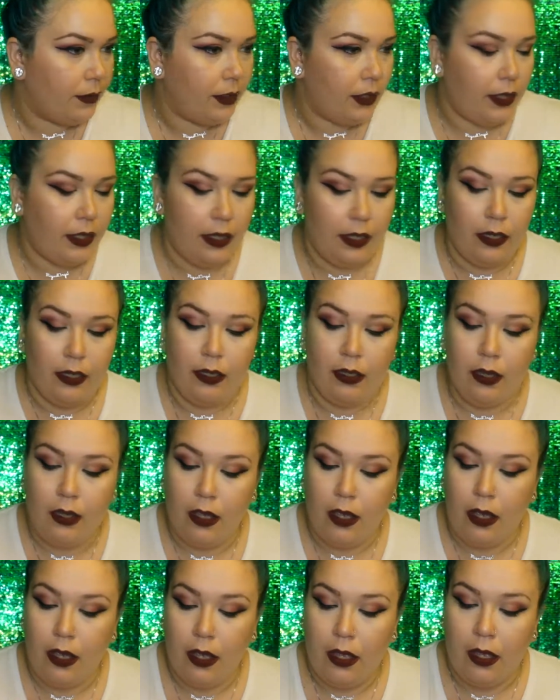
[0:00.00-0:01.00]
Okay,
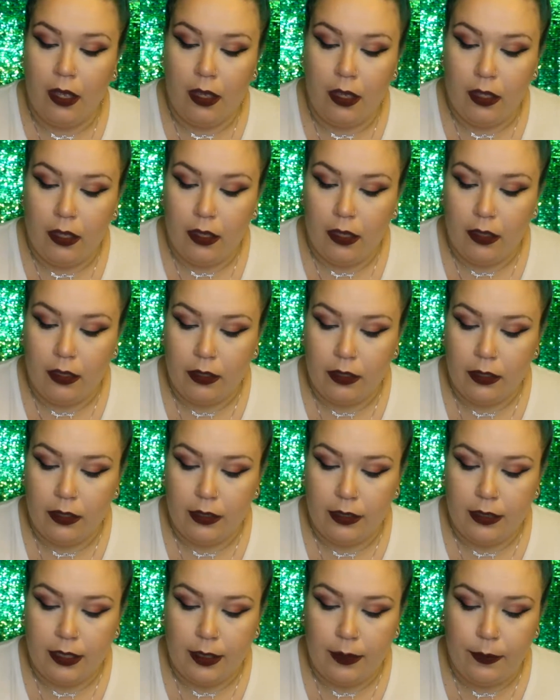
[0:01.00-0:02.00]

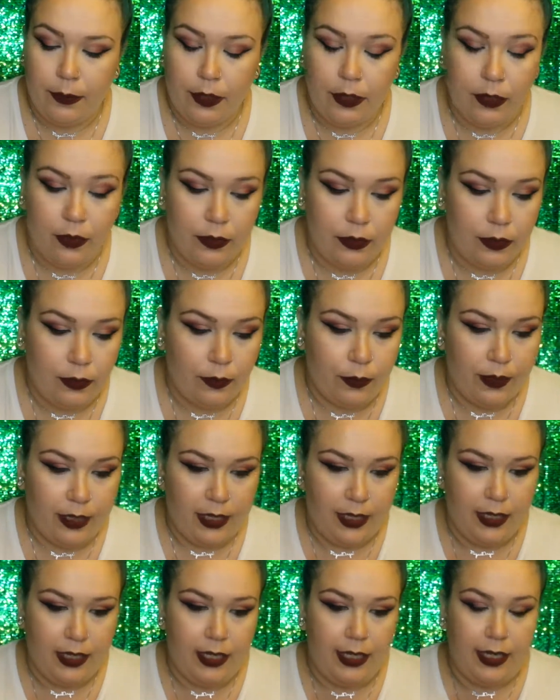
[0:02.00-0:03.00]
same goes
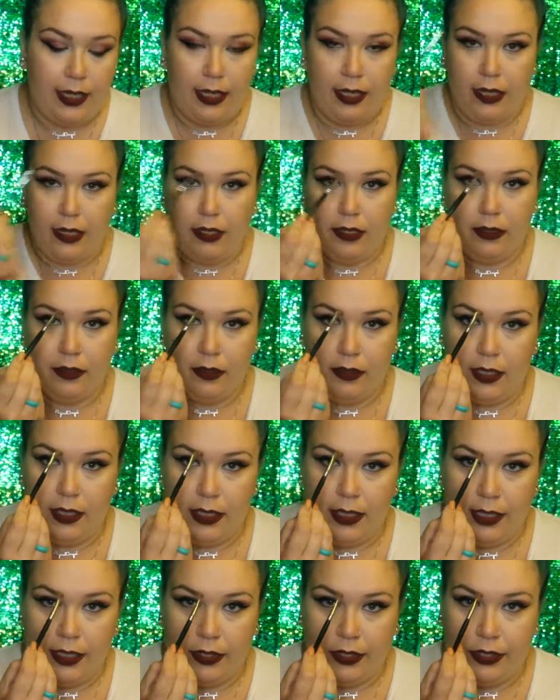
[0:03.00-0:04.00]
with the
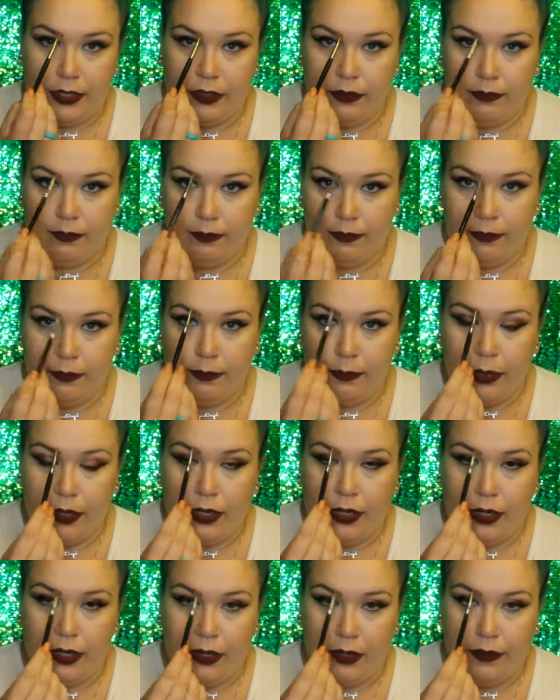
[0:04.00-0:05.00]
inner
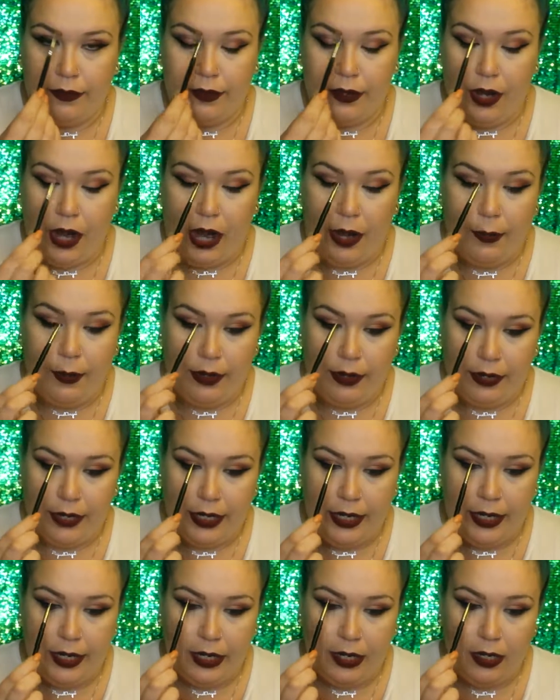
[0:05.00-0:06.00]
part of your eyebrow
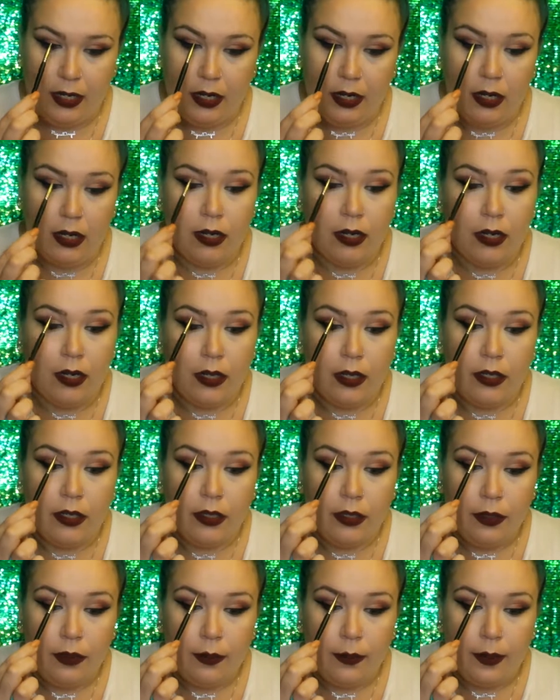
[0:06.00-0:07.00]
here.
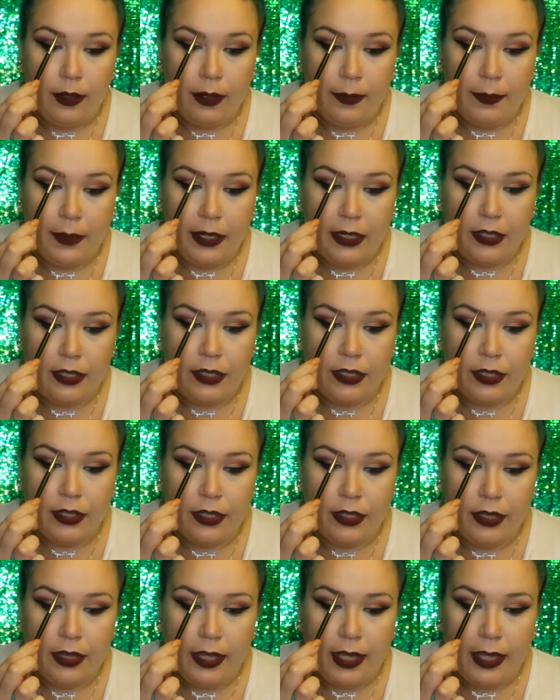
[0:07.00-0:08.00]
You want to make
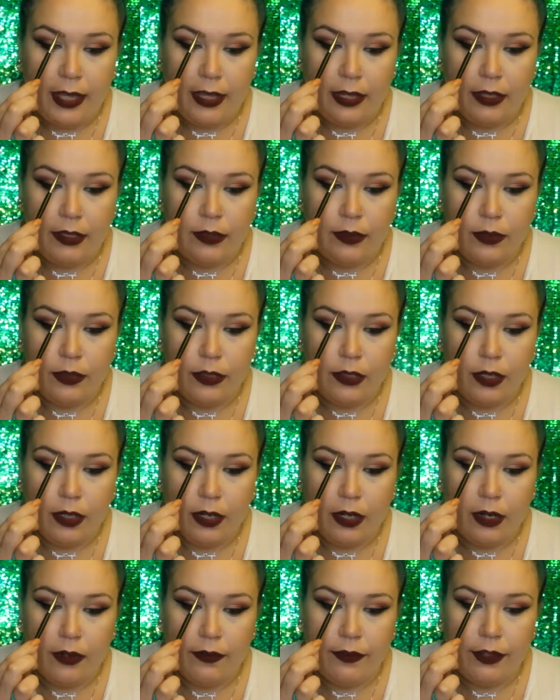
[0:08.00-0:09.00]
sure that you start
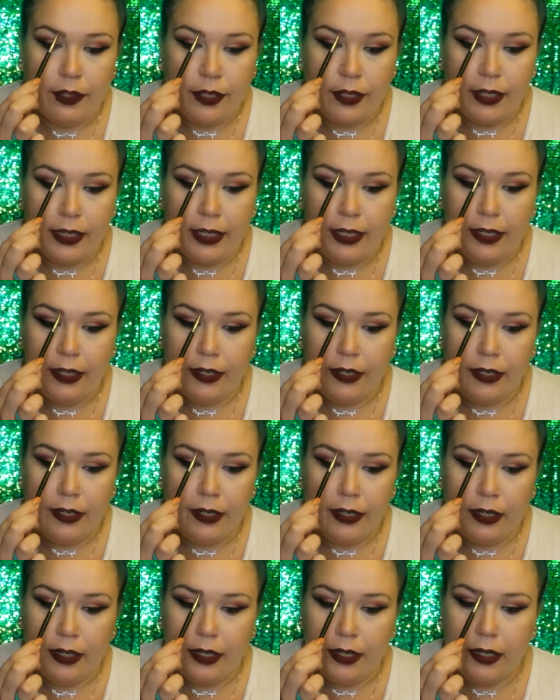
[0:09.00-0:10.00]
off dark here
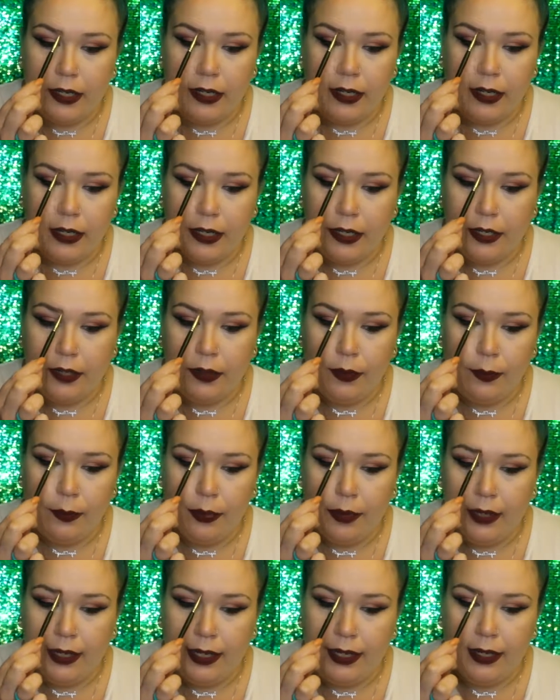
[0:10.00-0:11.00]
and you
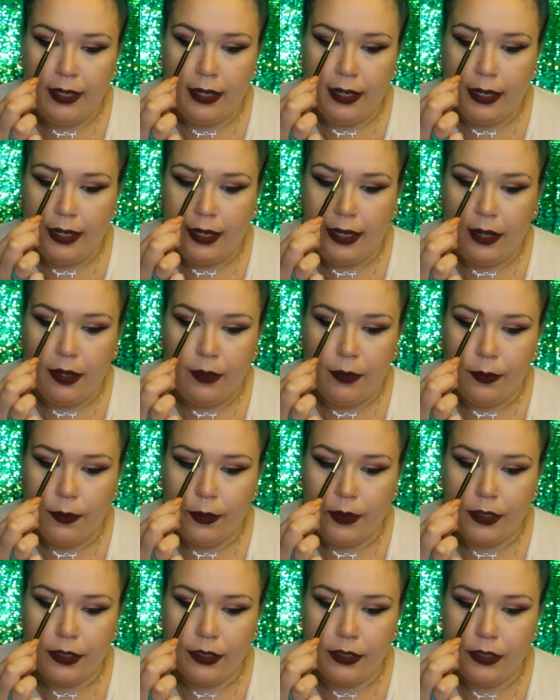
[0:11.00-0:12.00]
blend it
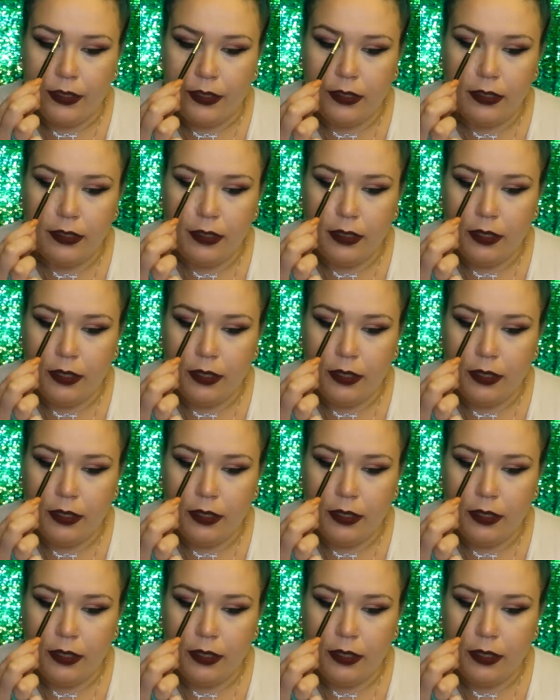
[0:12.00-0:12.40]
outwards